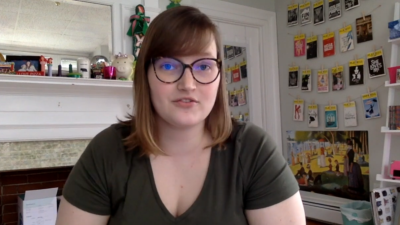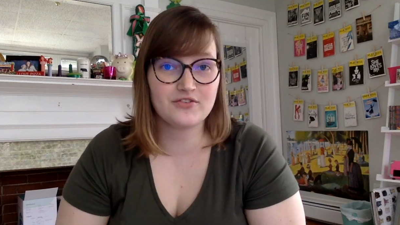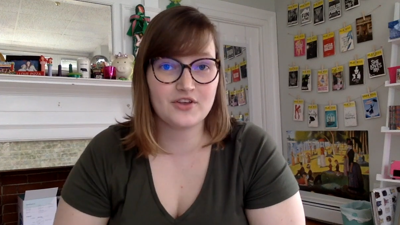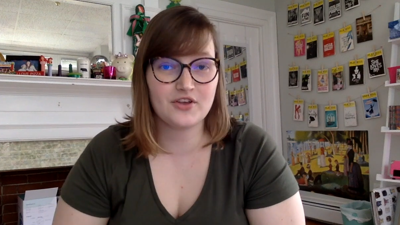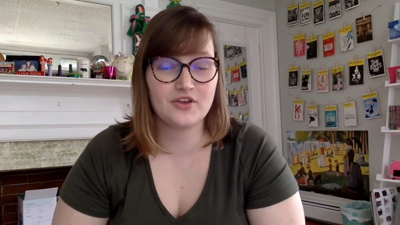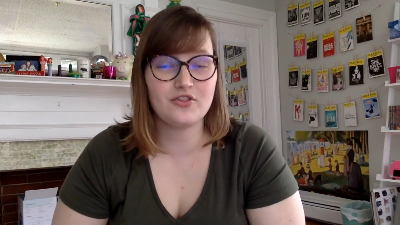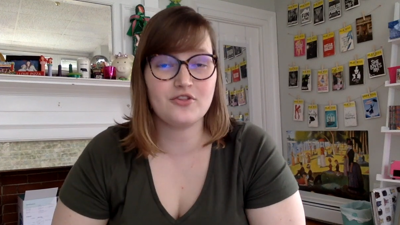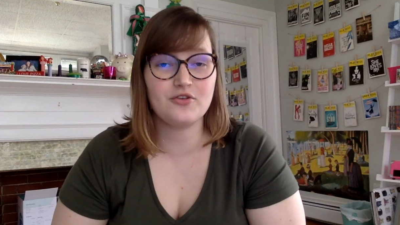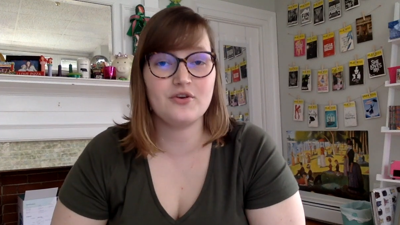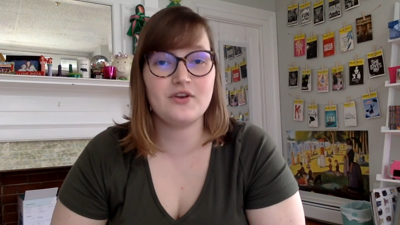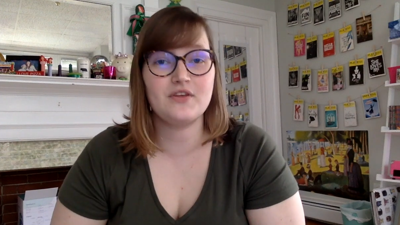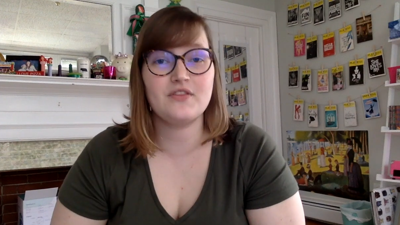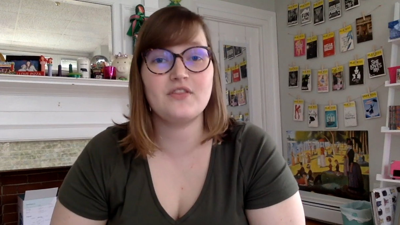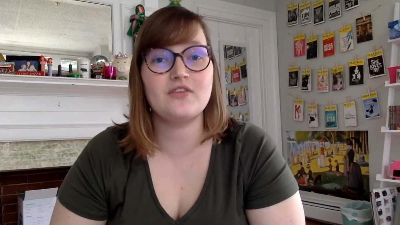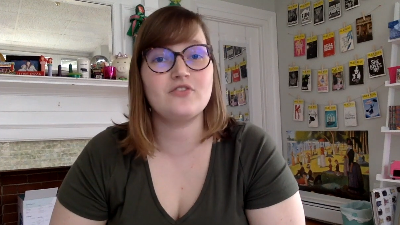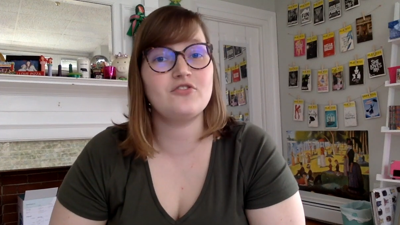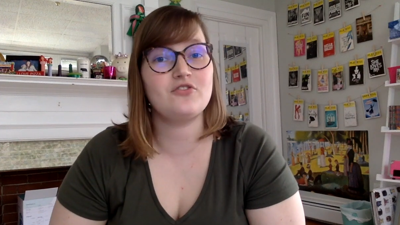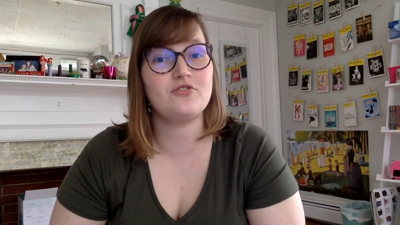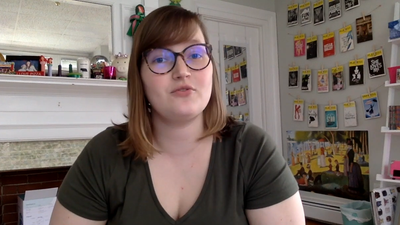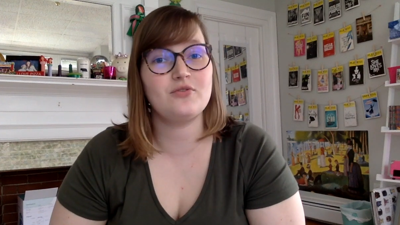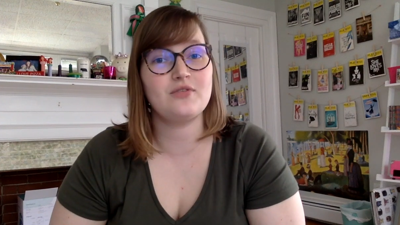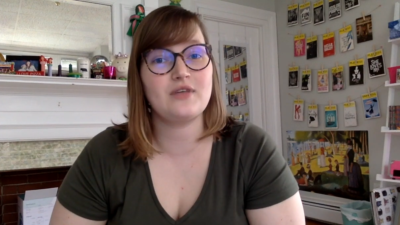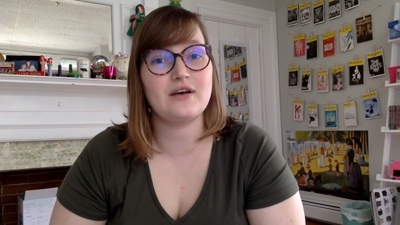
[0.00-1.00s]
including the
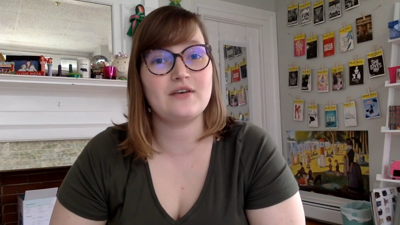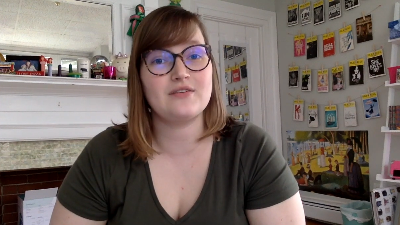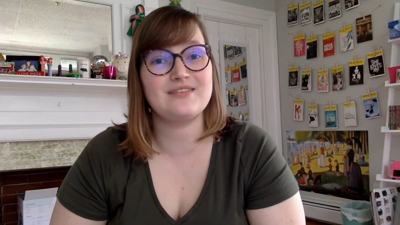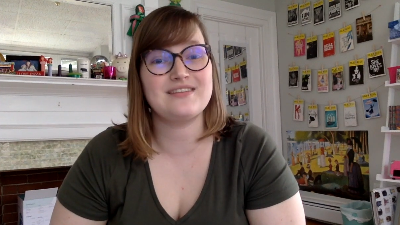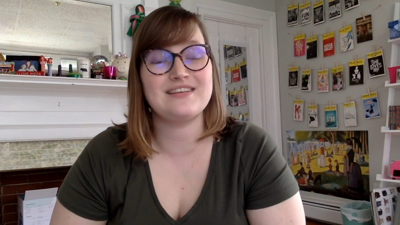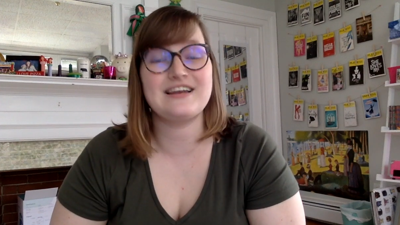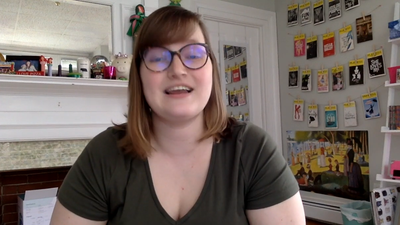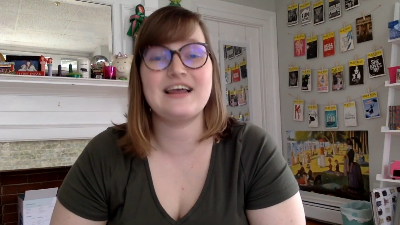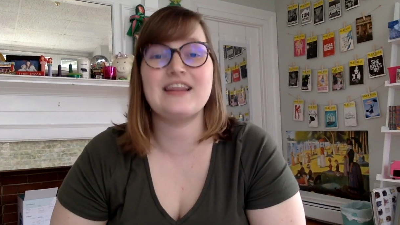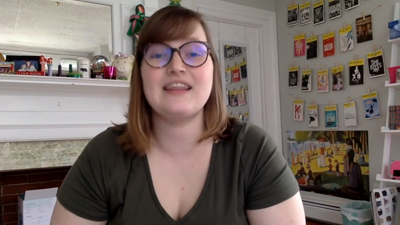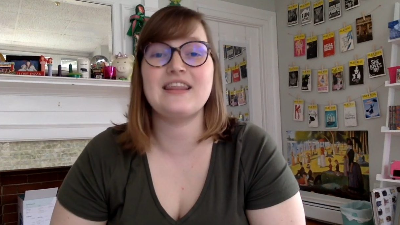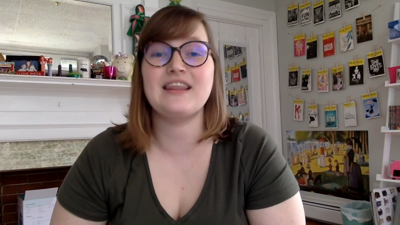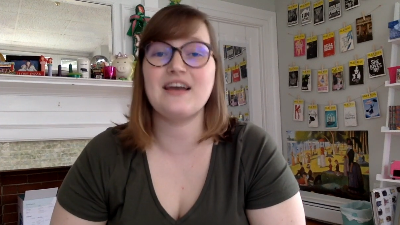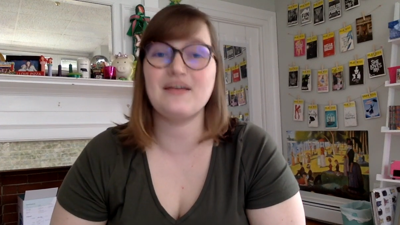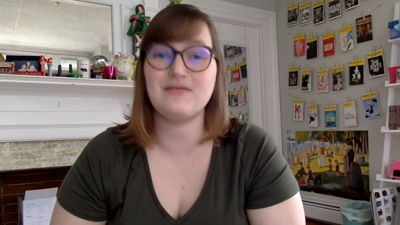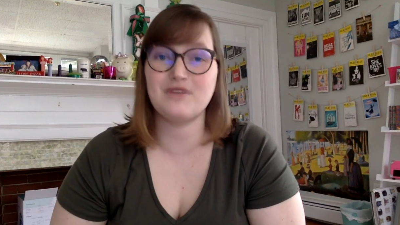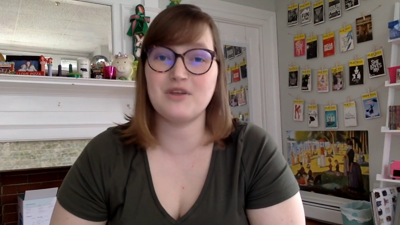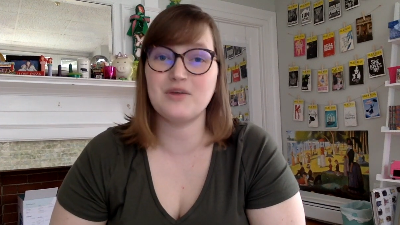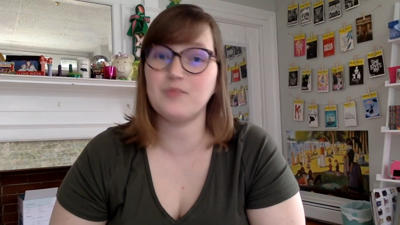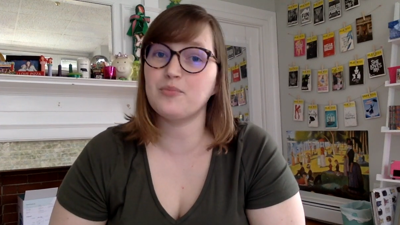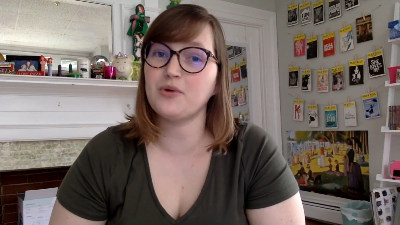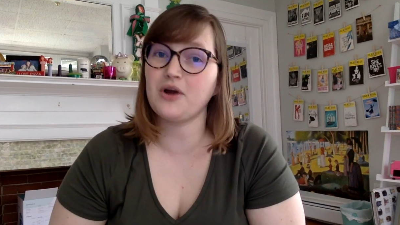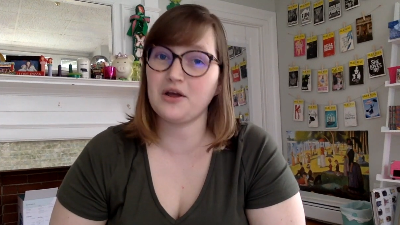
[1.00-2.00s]

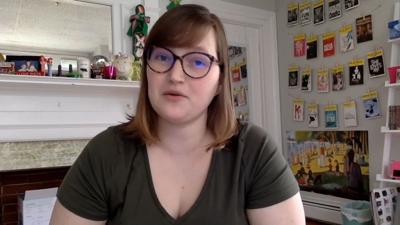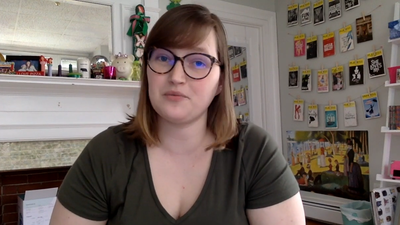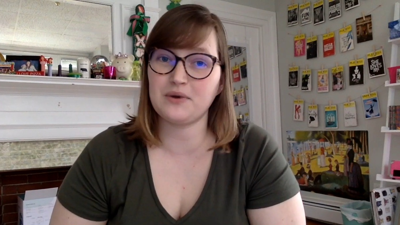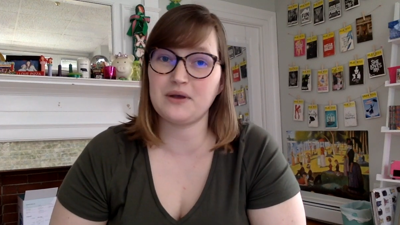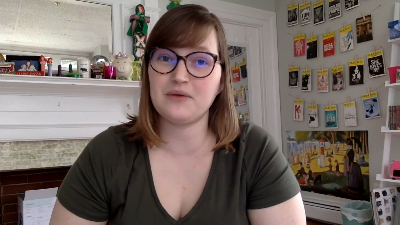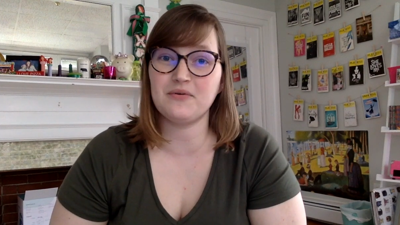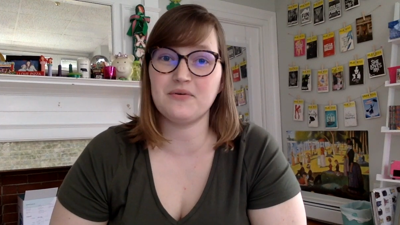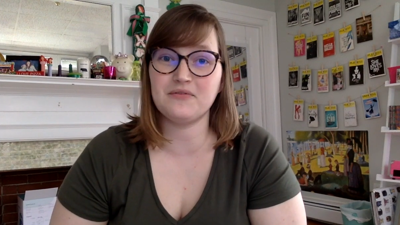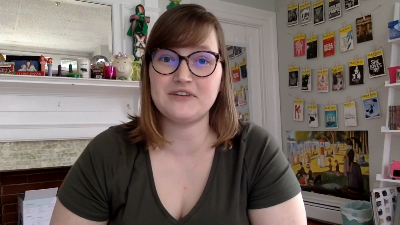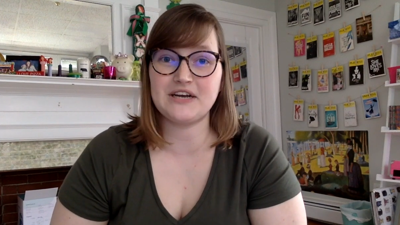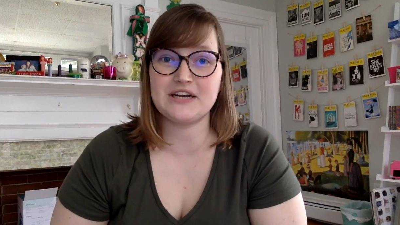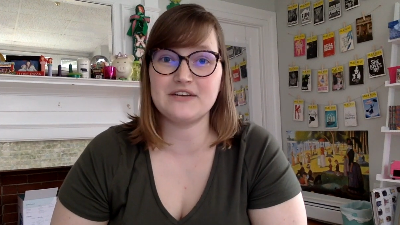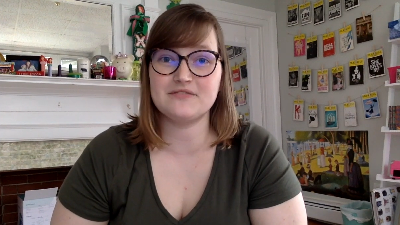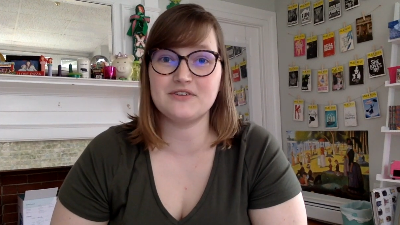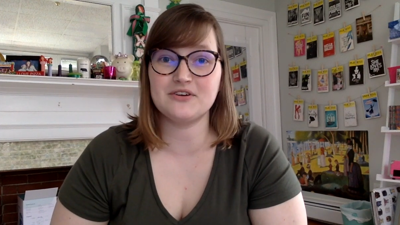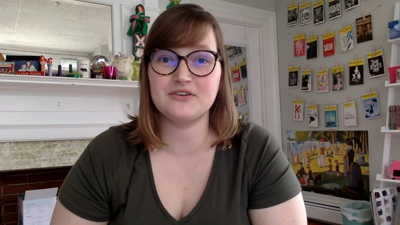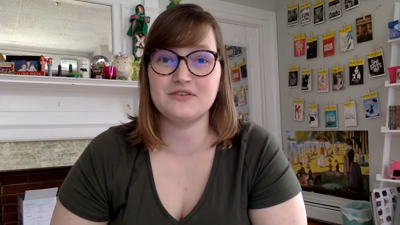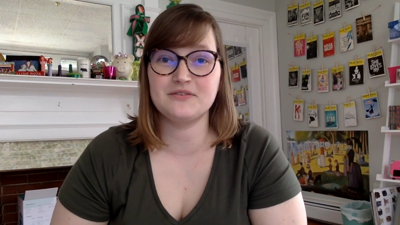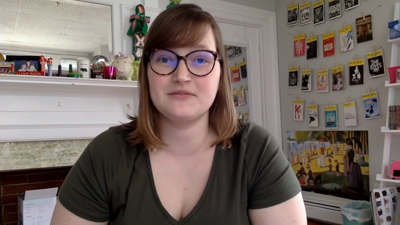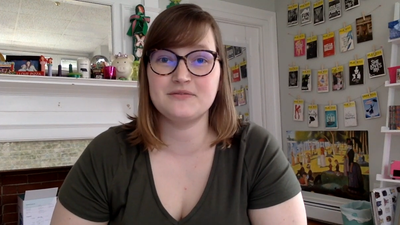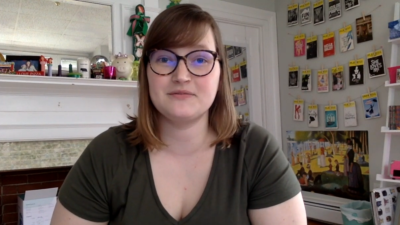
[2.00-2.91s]
2011 Broadway revival.